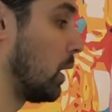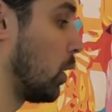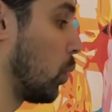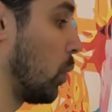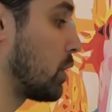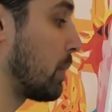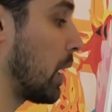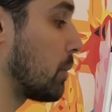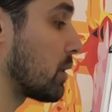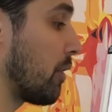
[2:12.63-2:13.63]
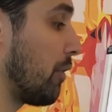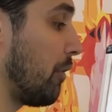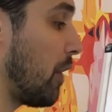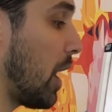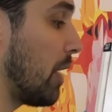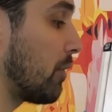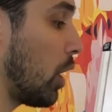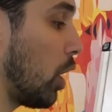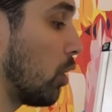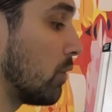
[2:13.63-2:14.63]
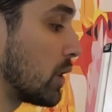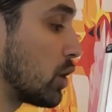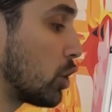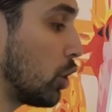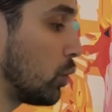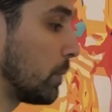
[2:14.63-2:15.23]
which becomes 5 over 2.